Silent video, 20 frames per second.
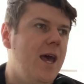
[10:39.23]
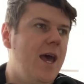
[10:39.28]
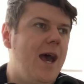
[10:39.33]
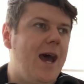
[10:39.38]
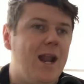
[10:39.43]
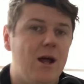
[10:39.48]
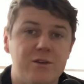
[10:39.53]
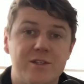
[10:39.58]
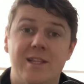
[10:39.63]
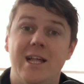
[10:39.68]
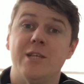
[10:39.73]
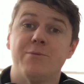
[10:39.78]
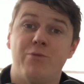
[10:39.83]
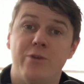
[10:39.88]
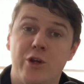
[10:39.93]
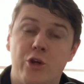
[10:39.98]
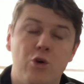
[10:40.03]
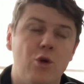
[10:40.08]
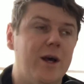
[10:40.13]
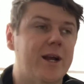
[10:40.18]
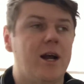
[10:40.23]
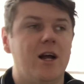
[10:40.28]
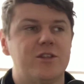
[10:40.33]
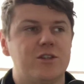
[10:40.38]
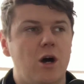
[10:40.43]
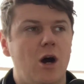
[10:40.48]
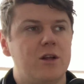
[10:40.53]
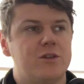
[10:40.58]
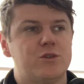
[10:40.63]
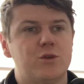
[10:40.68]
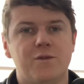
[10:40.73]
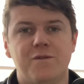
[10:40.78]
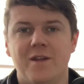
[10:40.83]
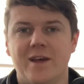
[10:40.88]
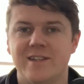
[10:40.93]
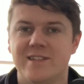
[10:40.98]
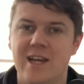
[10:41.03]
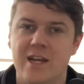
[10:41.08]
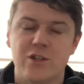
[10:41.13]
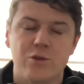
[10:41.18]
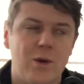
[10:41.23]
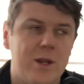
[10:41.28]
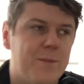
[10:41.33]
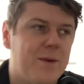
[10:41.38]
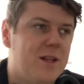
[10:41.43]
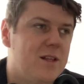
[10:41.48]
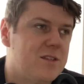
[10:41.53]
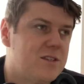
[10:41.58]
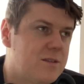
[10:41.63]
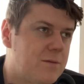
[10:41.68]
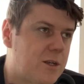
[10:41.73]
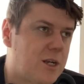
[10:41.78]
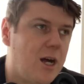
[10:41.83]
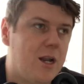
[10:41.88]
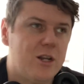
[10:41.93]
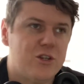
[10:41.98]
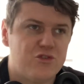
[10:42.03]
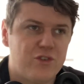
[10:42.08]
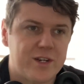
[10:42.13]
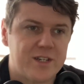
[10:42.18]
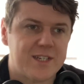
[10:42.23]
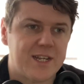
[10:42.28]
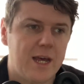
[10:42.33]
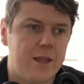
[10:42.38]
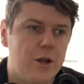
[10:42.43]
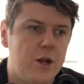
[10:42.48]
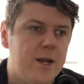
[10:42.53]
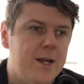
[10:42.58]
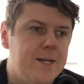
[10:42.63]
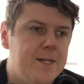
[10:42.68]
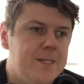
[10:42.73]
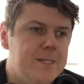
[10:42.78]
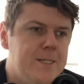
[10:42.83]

And I was like, that's pretty cool. I got talking to him for, like, 10, 20 minutes, got a drink together.